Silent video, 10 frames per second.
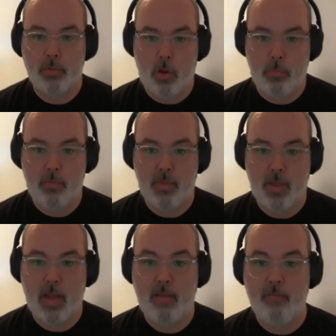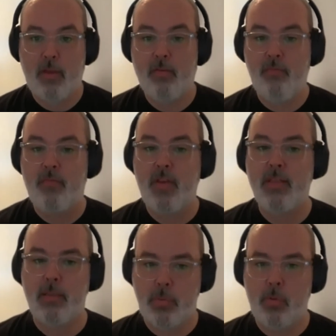top of that a very
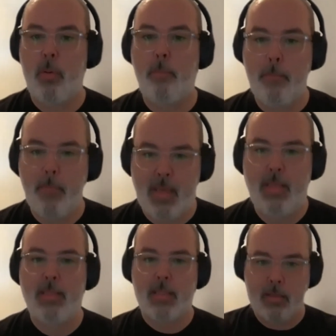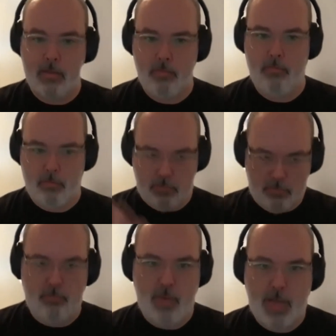visible media
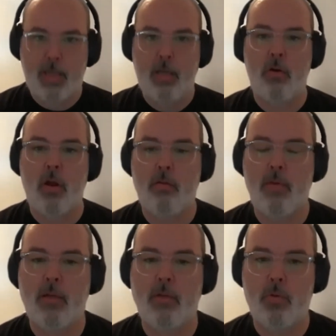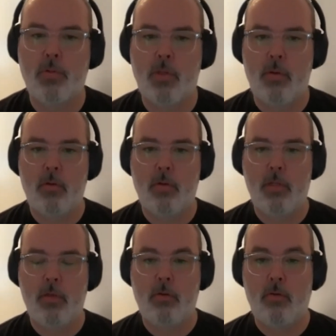rally cry around what's going on
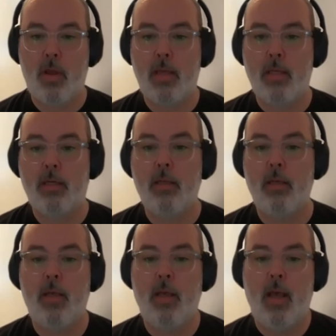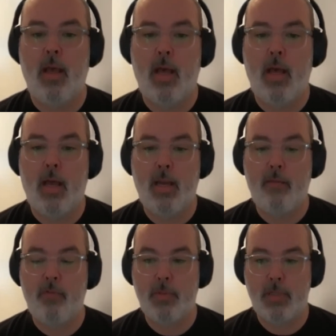in Ukraine. And
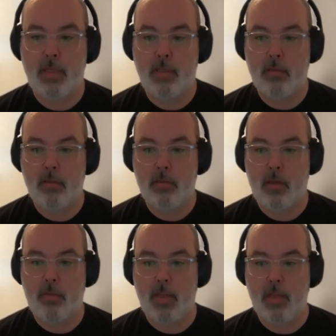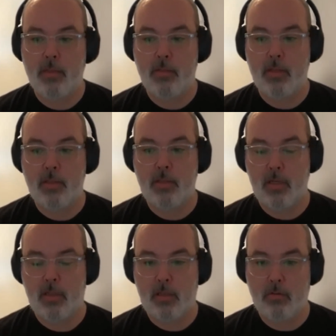everybody, I think, is just
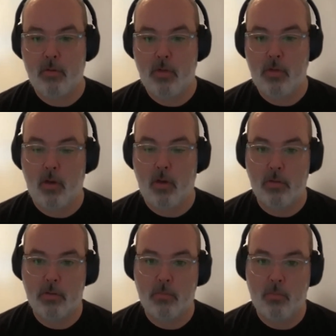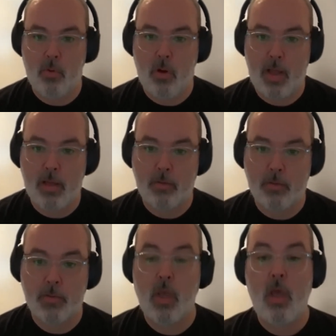like, oh God, what else?